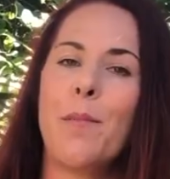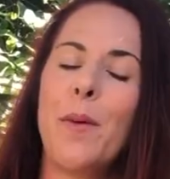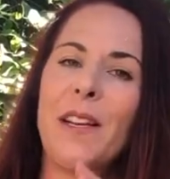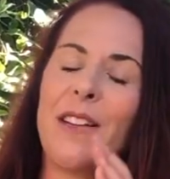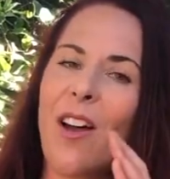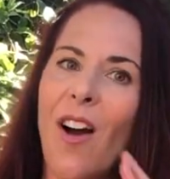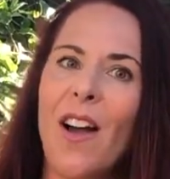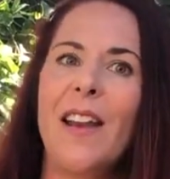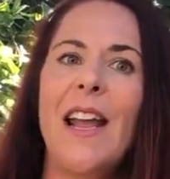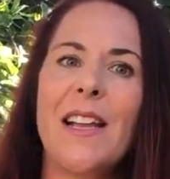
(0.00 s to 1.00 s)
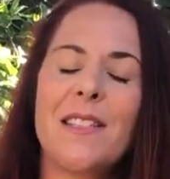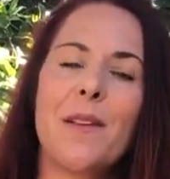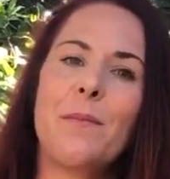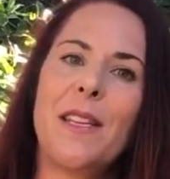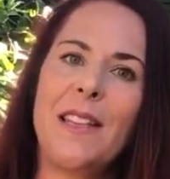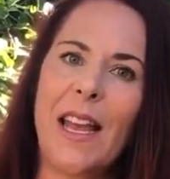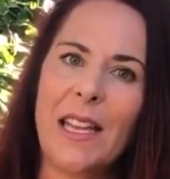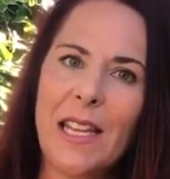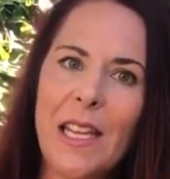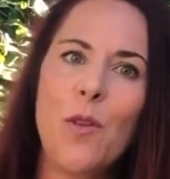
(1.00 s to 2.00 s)
But God has something that
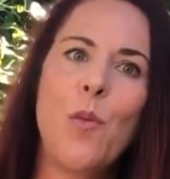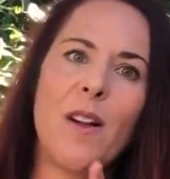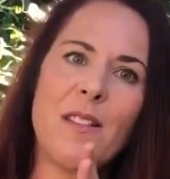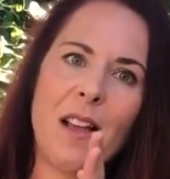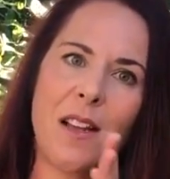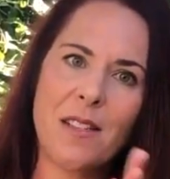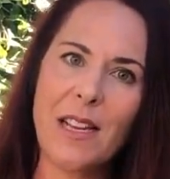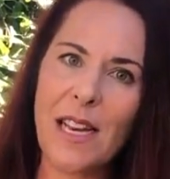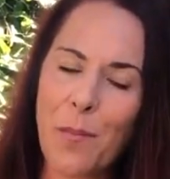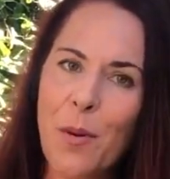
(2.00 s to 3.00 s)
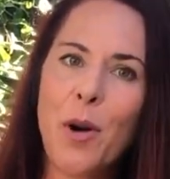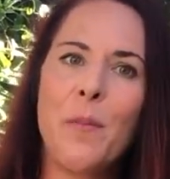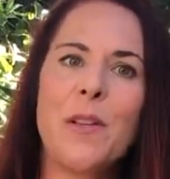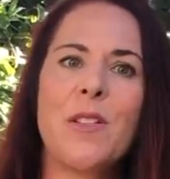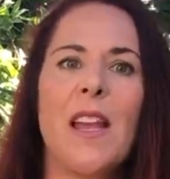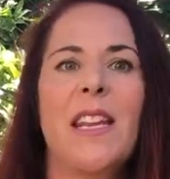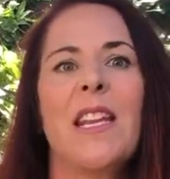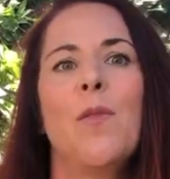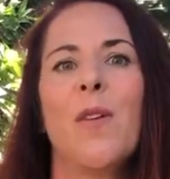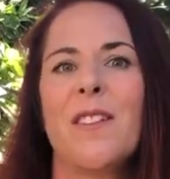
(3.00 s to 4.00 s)
he wants us in, a purpose that
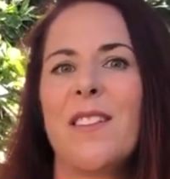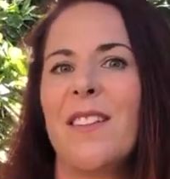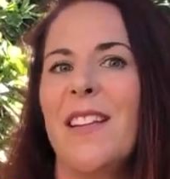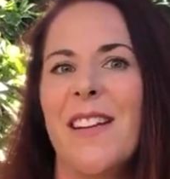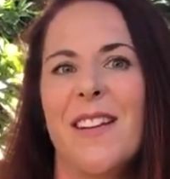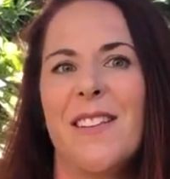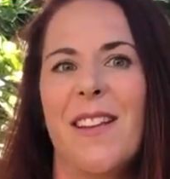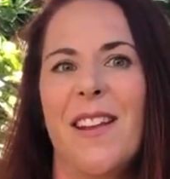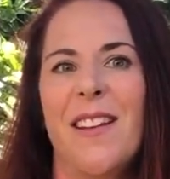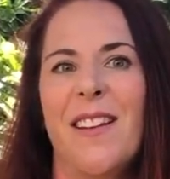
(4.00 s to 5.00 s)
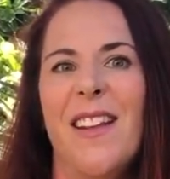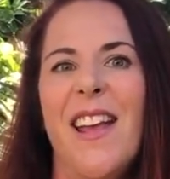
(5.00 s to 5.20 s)
he wants to lead us in.